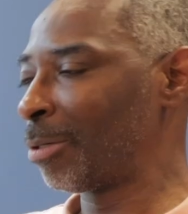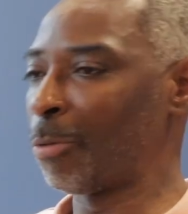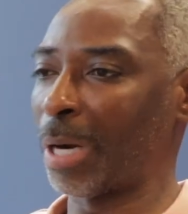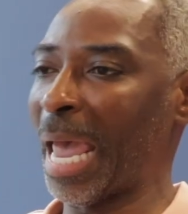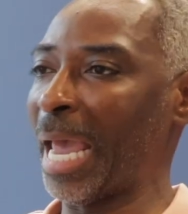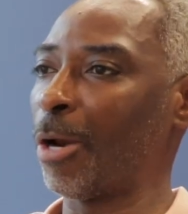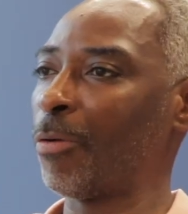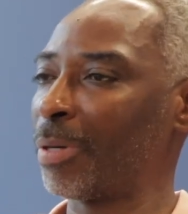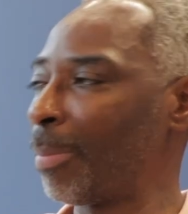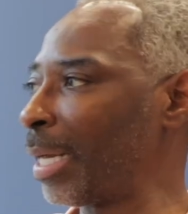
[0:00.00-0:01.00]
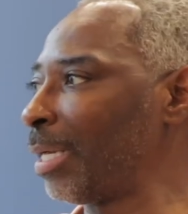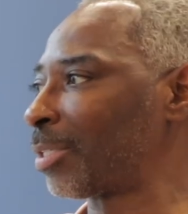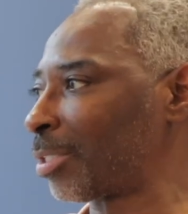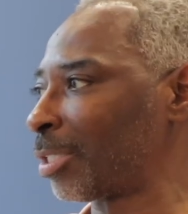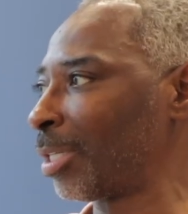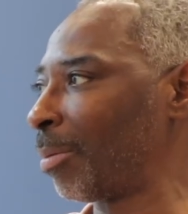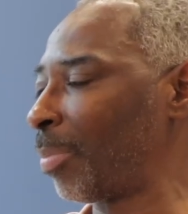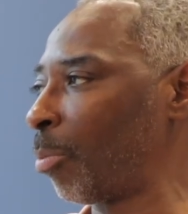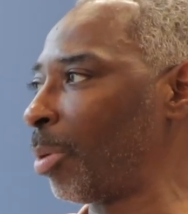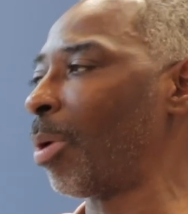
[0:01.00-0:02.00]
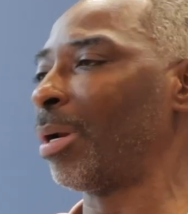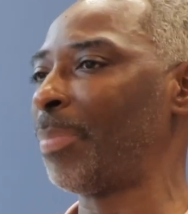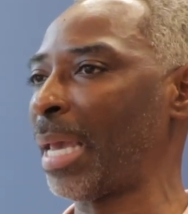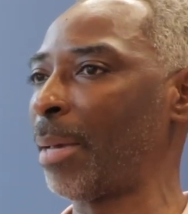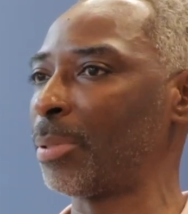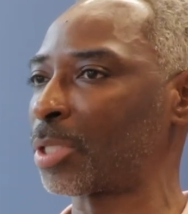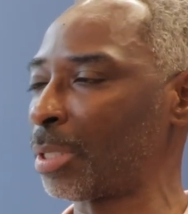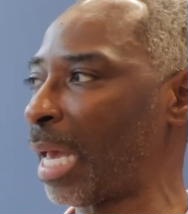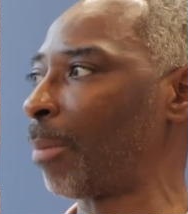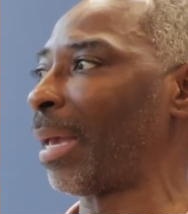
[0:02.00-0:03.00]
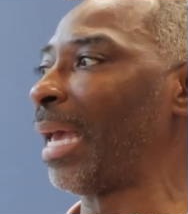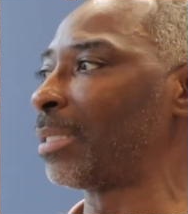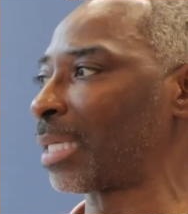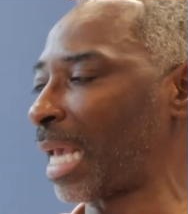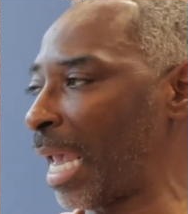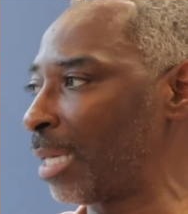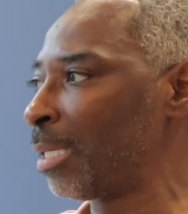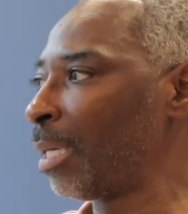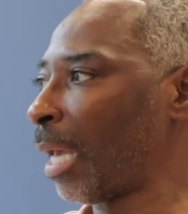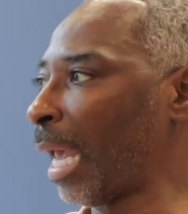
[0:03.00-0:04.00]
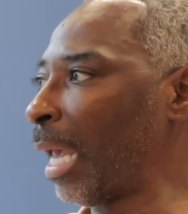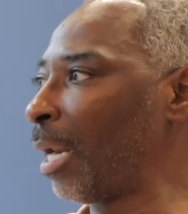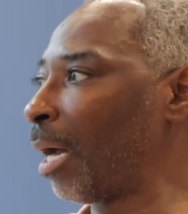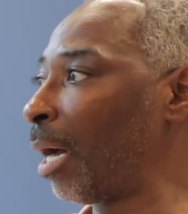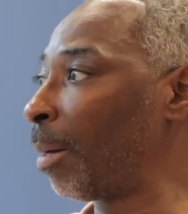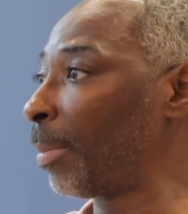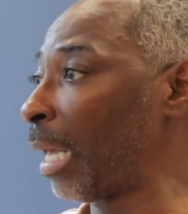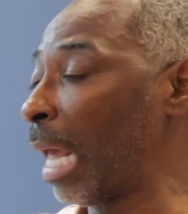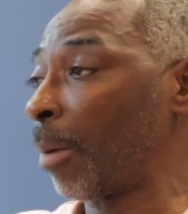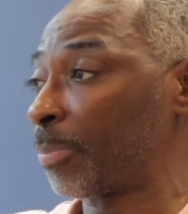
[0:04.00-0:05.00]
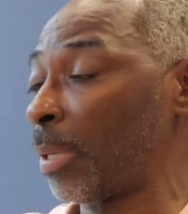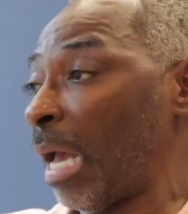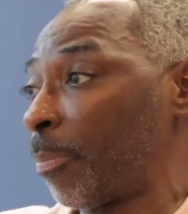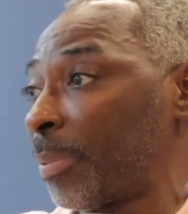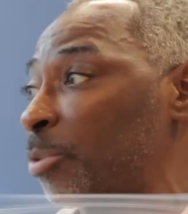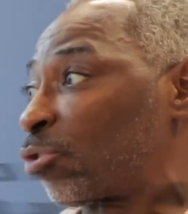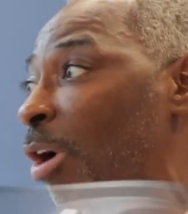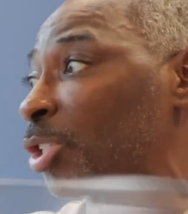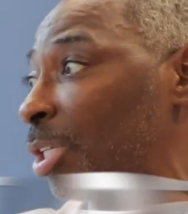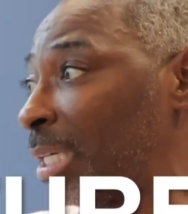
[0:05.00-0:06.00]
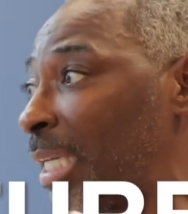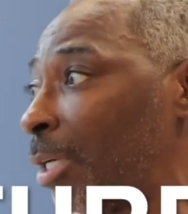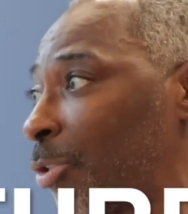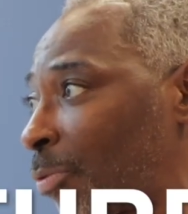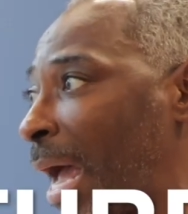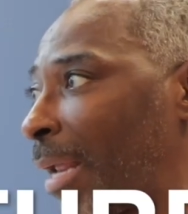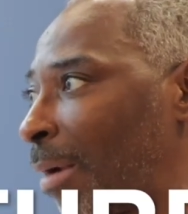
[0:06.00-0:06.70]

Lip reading: want to hand over the money to them, but we want to be able to help educate and help them structure the deals right?